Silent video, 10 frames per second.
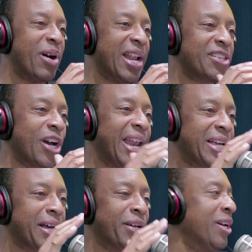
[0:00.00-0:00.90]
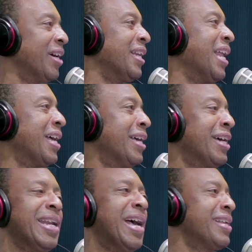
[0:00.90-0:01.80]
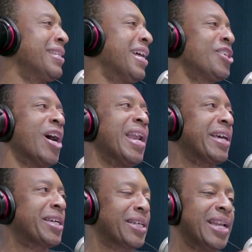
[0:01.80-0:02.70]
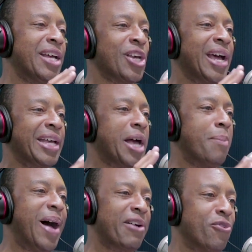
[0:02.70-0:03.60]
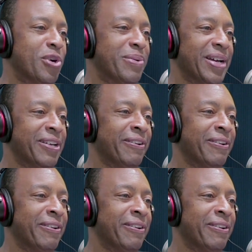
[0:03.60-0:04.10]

boy. That's something like, that's something like comeback food, boy.